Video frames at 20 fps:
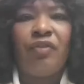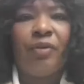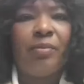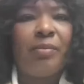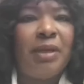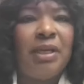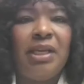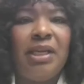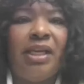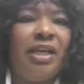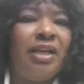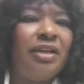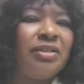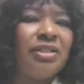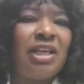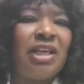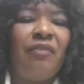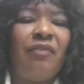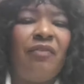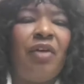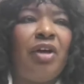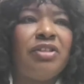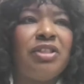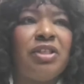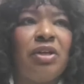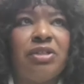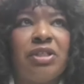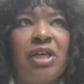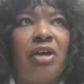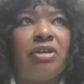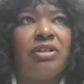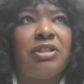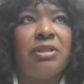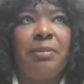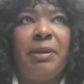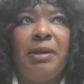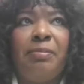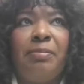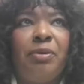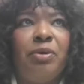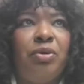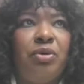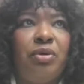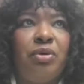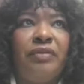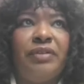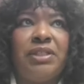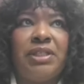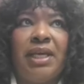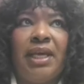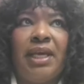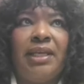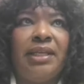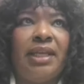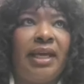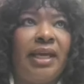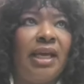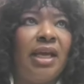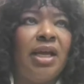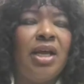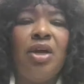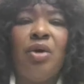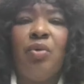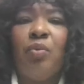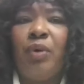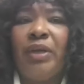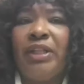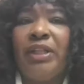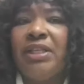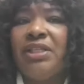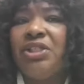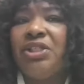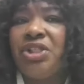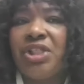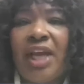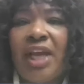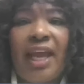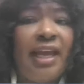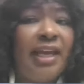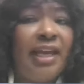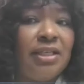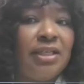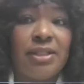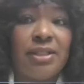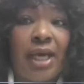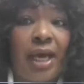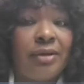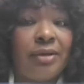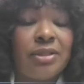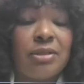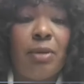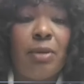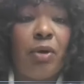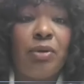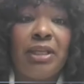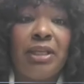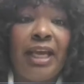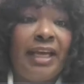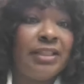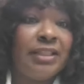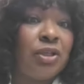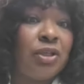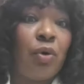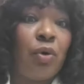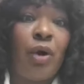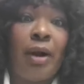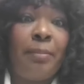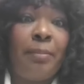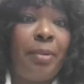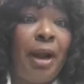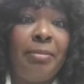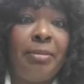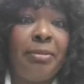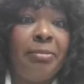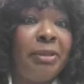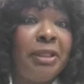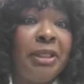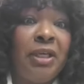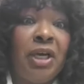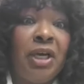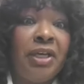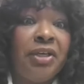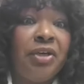For many years, I've also talked to people who have said, like, with this change, I'll smoke less or I'm probably going to